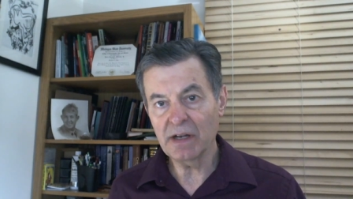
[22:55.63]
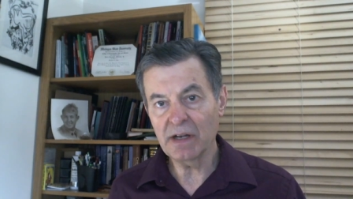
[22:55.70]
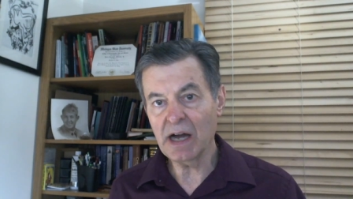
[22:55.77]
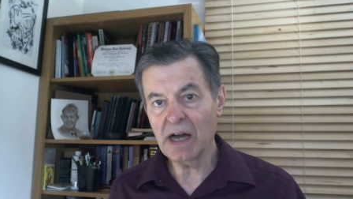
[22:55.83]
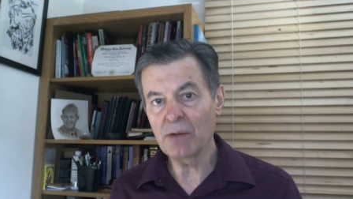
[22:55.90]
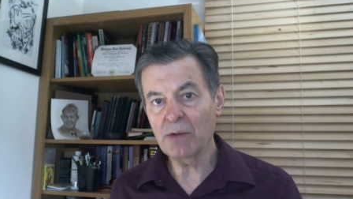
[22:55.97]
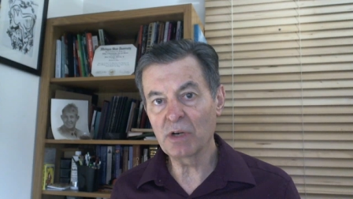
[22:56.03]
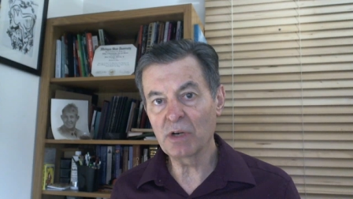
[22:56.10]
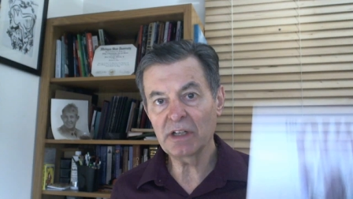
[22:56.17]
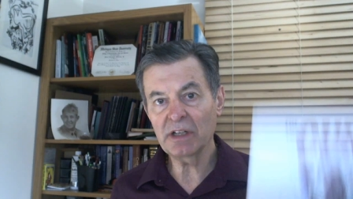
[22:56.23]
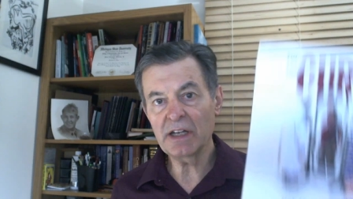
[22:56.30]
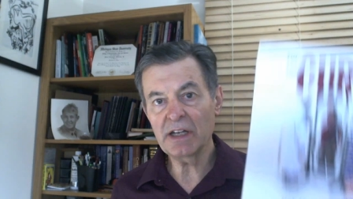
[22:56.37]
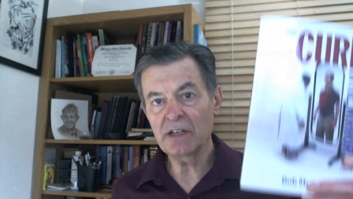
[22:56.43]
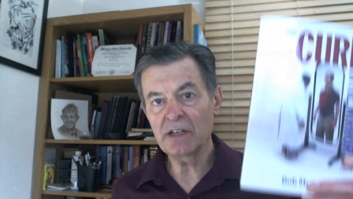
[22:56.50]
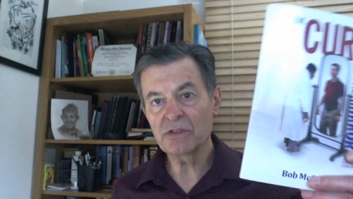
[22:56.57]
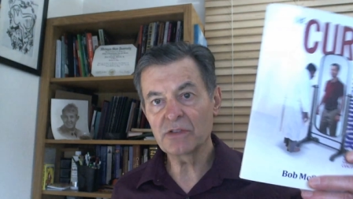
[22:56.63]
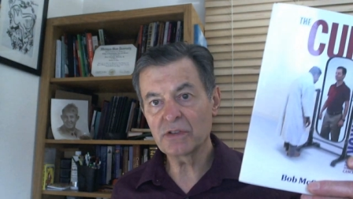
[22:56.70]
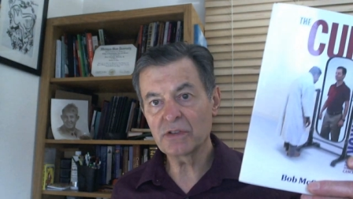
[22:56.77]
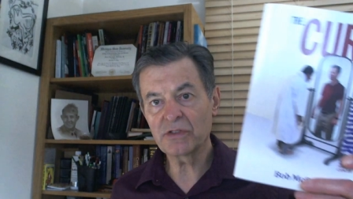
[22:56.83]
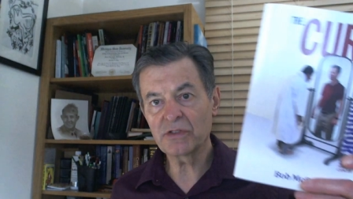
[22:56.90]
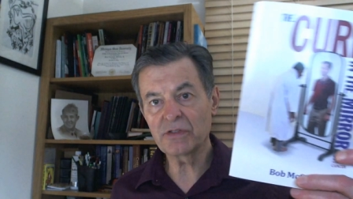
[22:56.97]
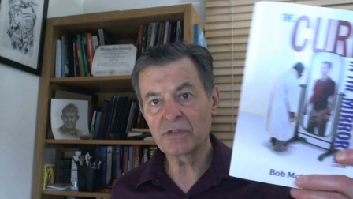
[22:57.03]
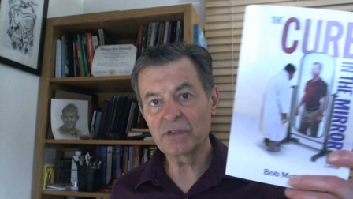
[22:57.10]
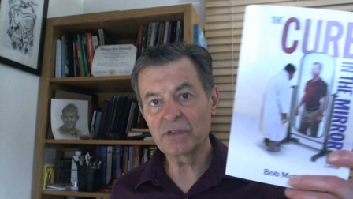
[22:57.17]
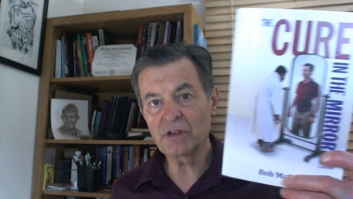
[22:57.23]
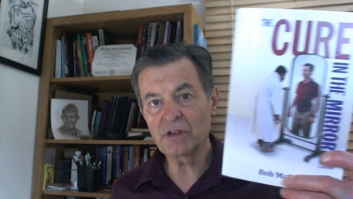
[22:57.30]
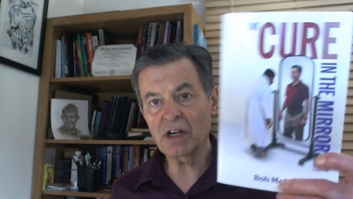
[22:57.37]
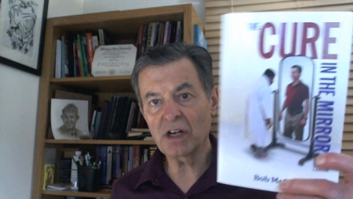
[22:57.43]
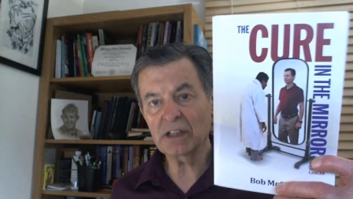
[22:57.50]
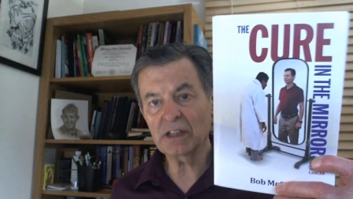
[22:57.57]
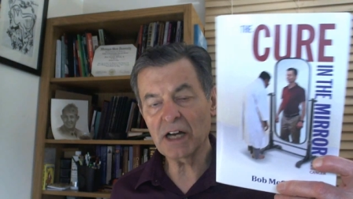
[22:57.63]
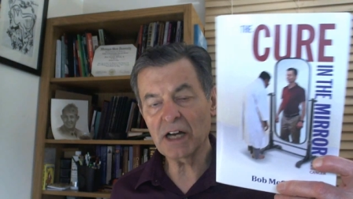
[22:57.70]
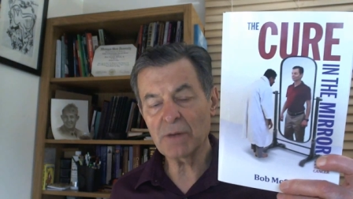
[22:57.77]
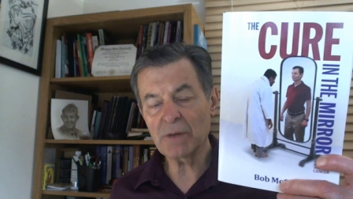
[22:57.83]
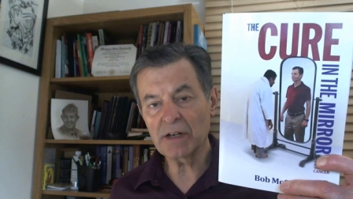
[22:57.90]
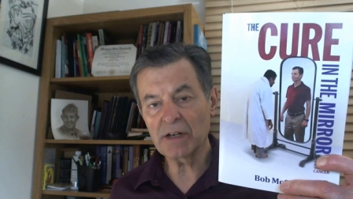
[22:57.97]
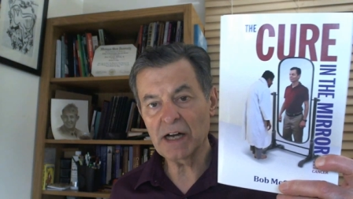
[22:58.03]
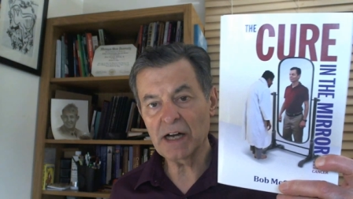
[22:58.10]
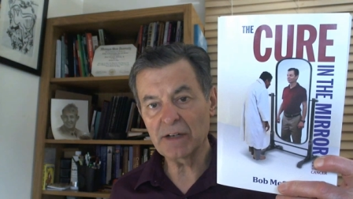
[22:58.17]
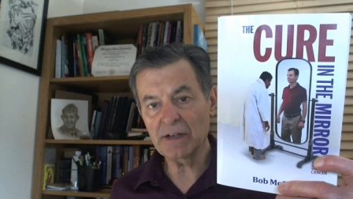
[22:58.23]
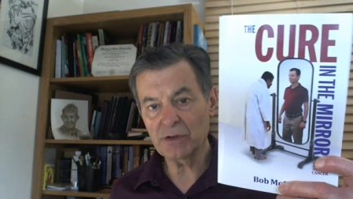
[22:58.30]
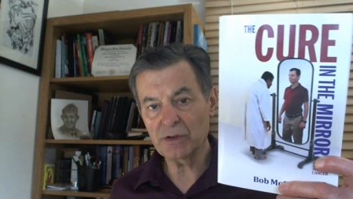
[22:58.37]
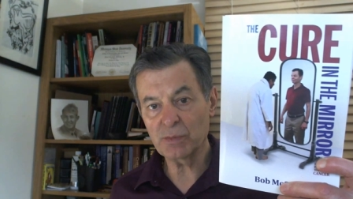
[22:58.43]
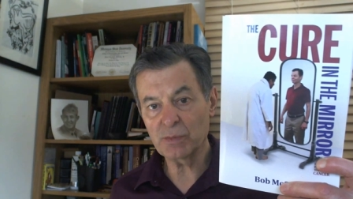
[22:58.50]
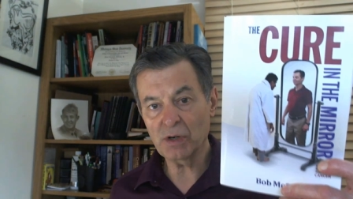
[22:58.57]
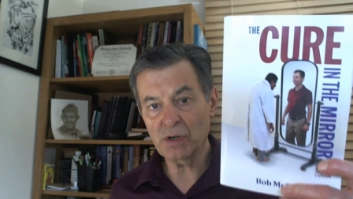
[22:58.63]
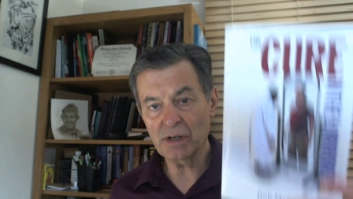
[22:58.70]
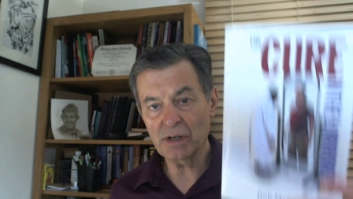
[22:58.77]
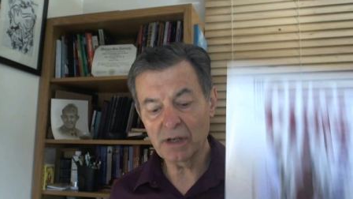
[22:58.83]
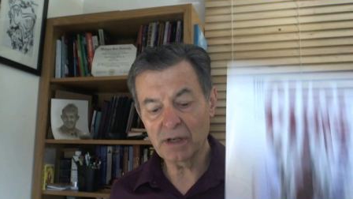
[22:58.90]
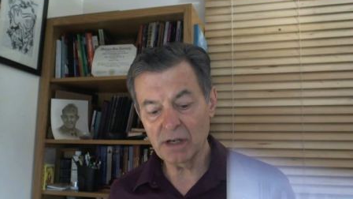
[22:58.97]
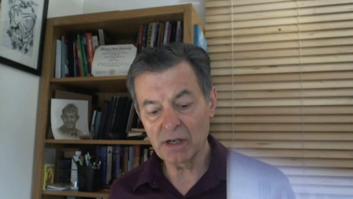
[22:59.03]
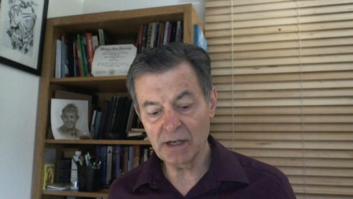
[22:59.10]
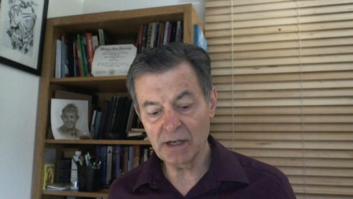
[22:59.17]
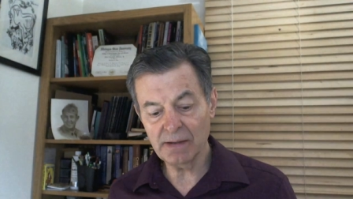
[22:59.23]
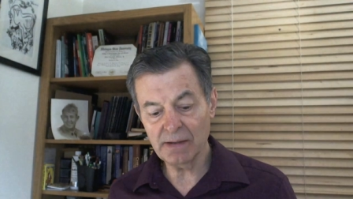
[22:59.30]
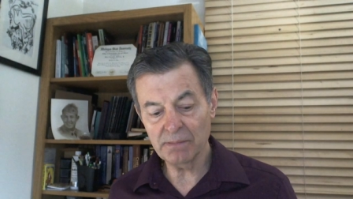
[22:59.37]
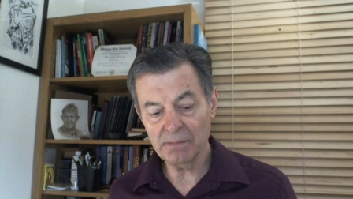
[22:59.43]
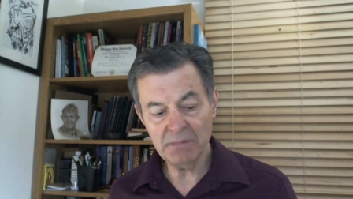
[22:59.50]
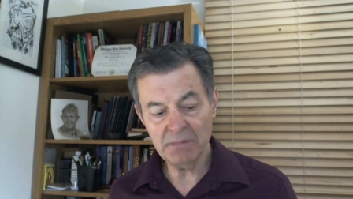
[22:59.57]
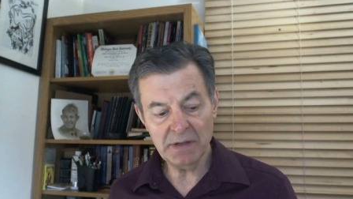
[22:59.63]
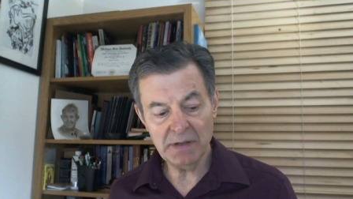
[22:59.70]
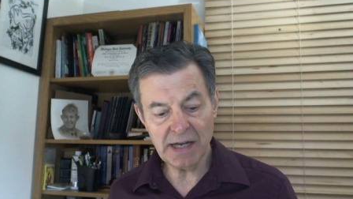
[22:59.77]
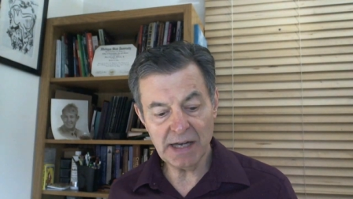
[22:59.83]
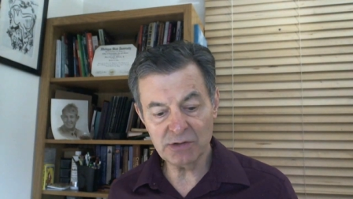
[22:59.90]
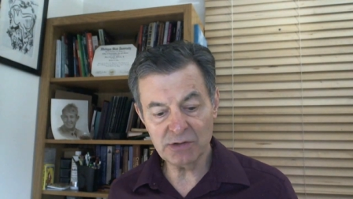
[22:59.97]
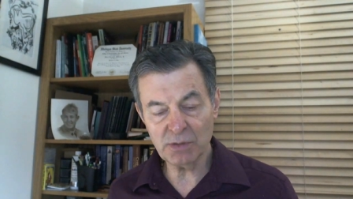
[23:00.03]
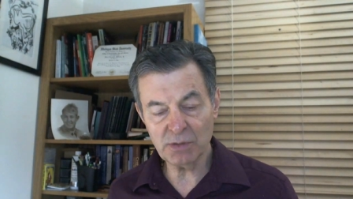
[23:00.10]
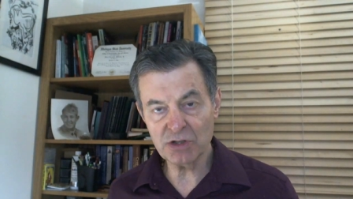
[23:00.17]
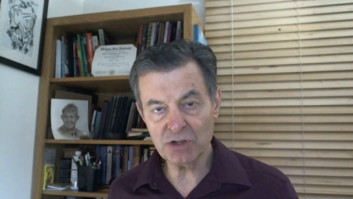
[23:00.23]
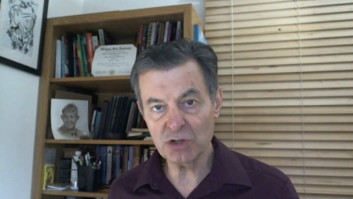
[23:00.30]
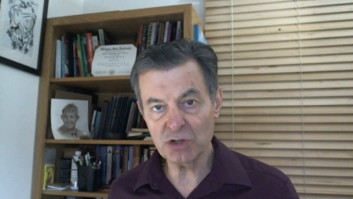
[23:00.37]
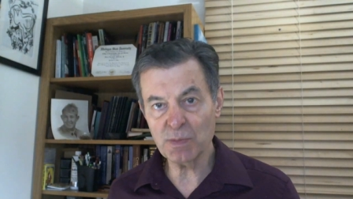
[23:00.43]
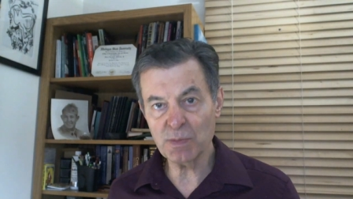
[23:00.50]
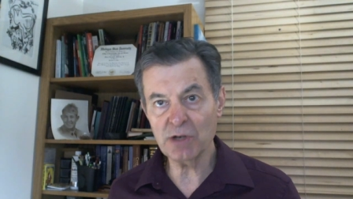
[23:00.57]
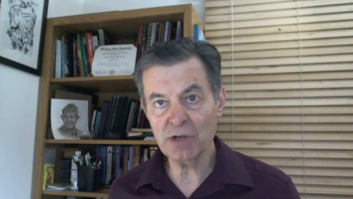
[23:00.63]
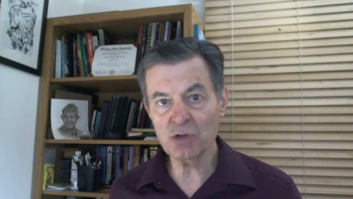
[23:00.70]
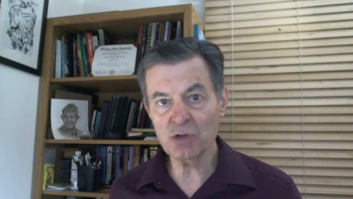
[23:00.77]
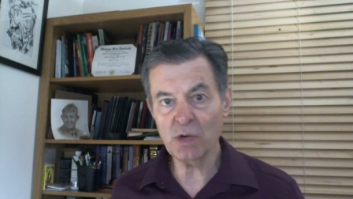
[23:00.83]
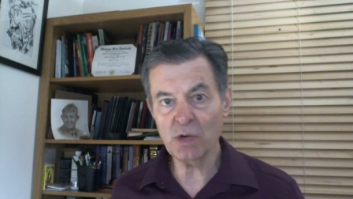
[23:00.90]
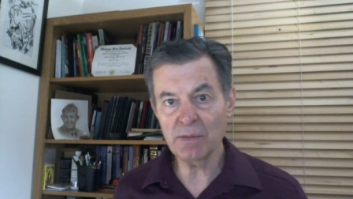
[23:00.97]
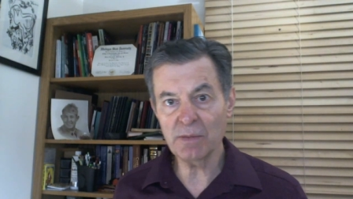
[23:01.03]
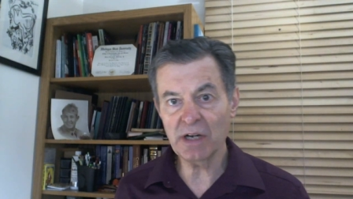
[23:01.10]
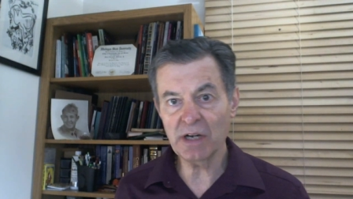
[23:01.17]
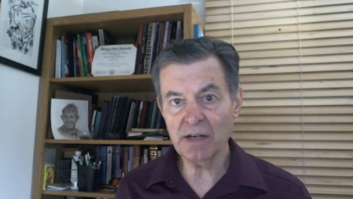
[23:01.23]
I really talk a lot about God in this book. Not so much in a spiritual way, but